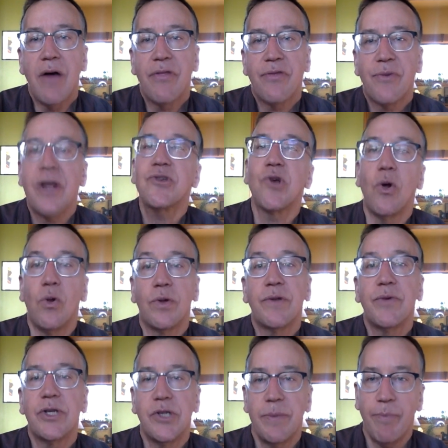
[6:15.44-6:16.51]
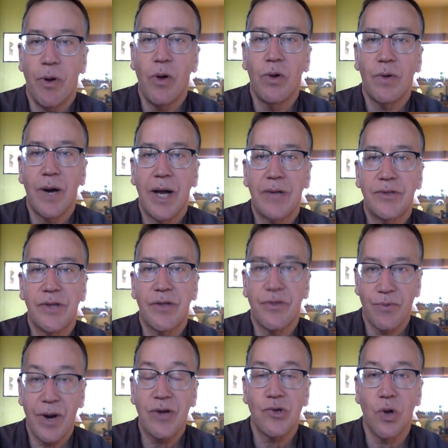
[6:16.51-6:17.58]
threshold, if we depolarize the
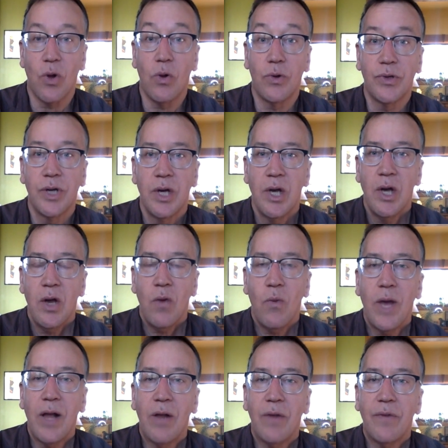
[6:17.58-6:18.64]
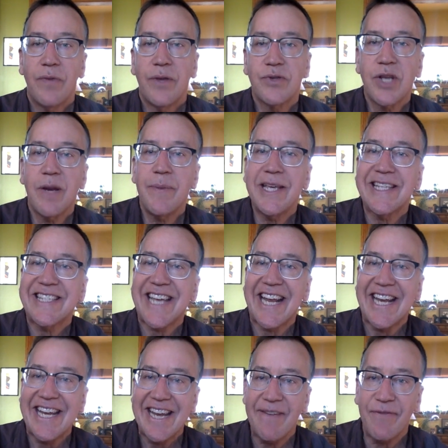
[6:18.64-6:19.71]
threshold, well, there's going to be a
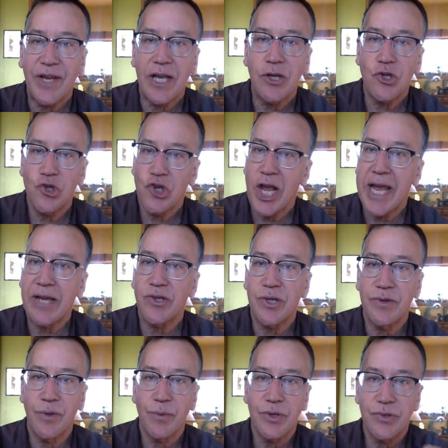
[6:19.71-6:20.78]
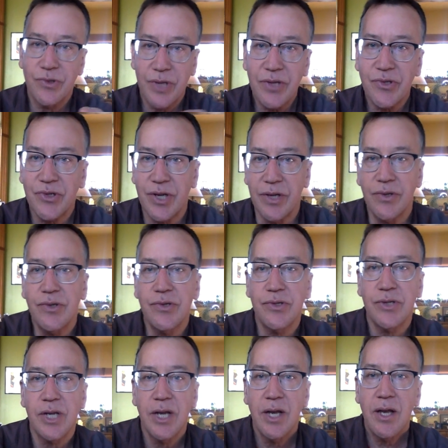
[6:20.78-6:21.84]
significant change in the
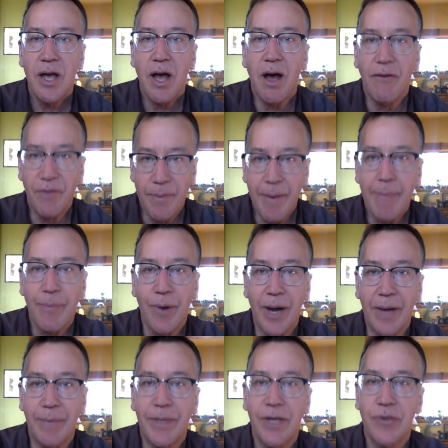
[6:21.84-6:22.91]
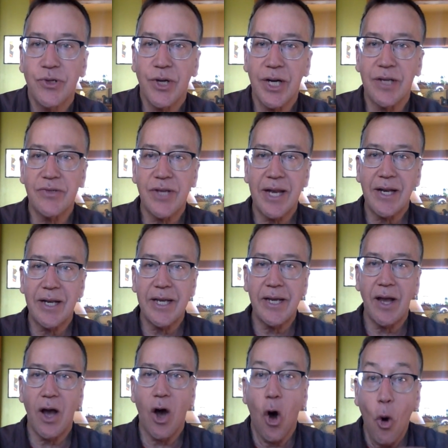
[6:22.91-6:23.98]
resistance of the membrane because you're going to
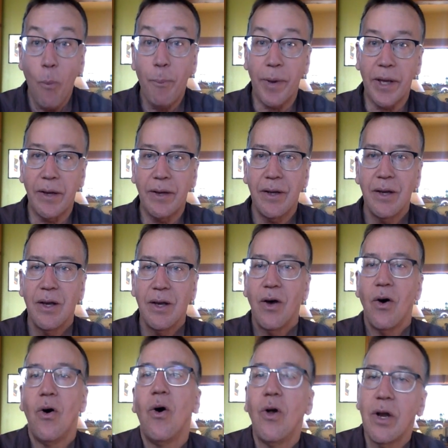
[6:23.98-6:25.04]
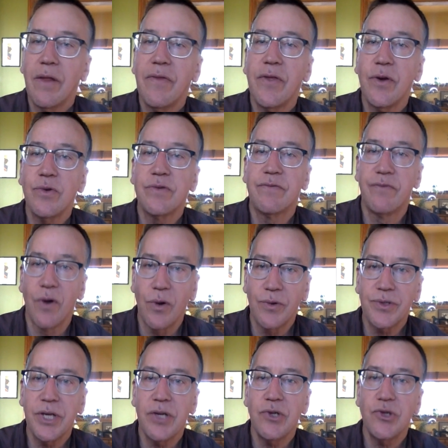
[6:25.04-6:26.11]
suddenly open all of those
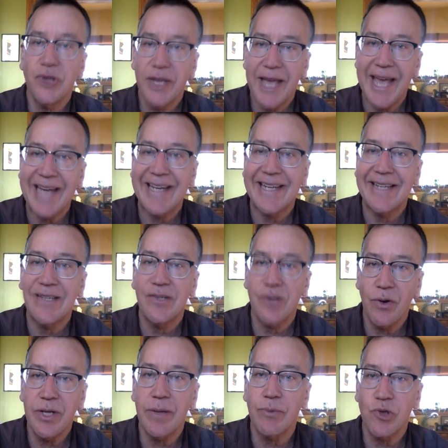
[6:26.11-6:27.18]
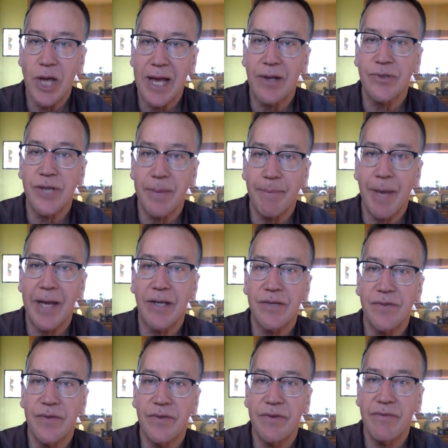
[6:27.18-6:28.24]
voltage-gated sodium channels at minus
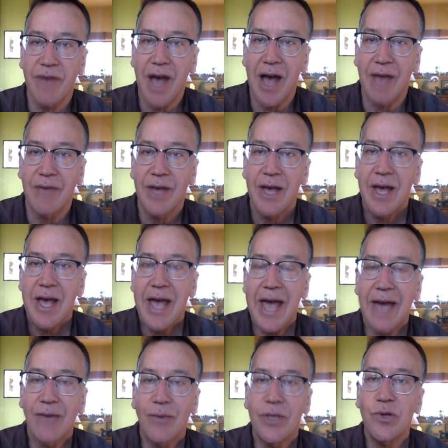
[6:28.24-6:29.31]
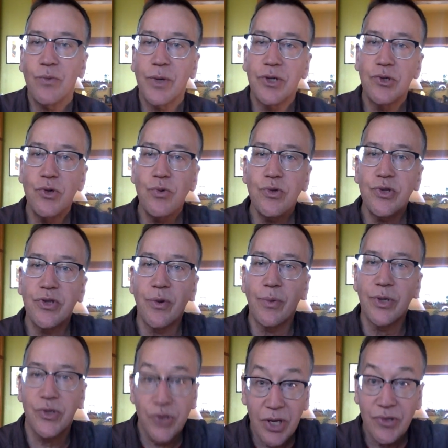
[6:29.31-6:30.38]
55. And when you reduce the
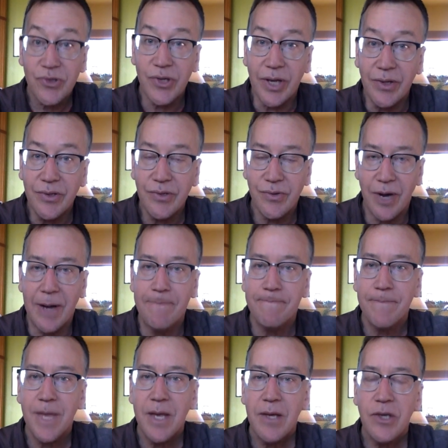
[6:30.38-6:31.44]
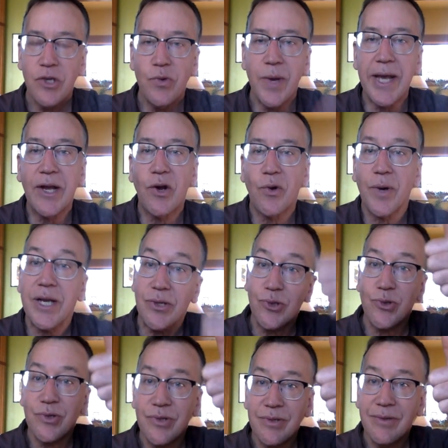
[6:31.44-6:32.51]
resistance, right, you
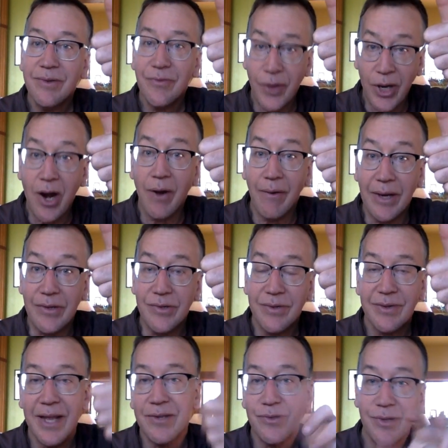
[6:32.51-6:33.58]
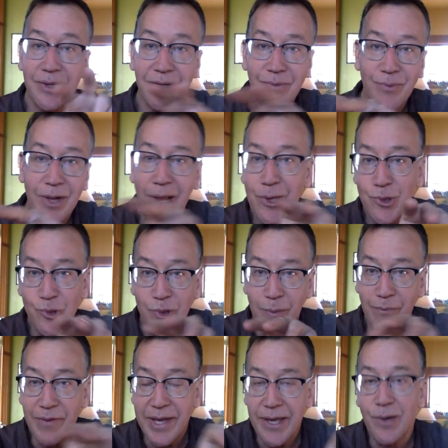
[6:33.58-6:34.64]
increase the current. That's the relationship,
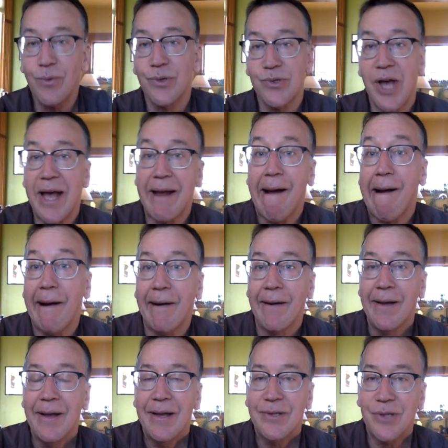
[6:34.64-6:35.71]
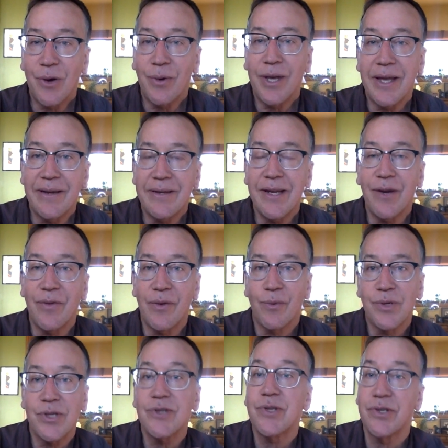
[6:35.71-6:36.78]
V equals IR. So, the
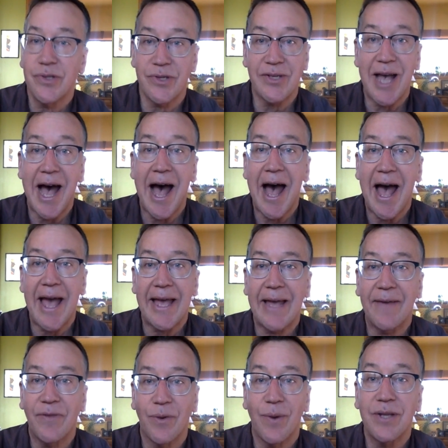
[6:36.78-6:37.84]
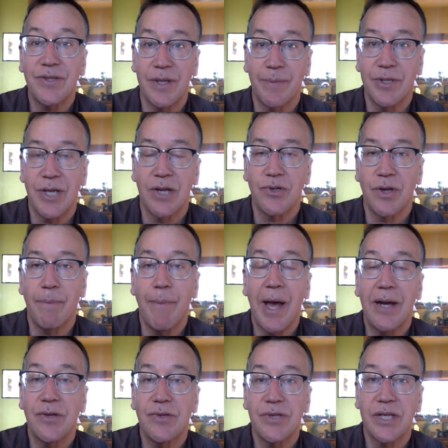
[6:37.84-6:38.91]
resistance is high at the resting potential at
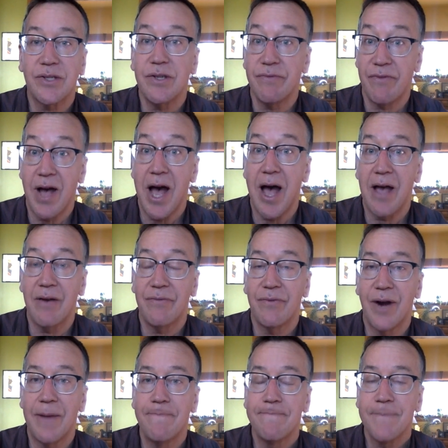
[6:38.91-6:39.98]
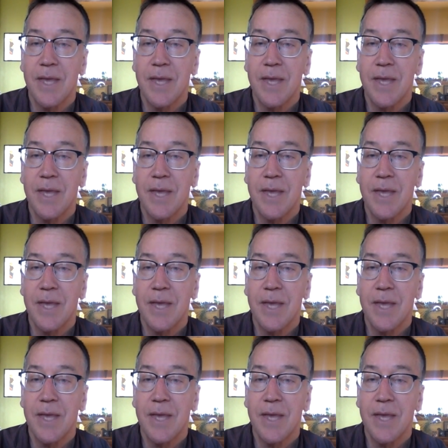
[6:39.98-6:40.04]
minus 65, right,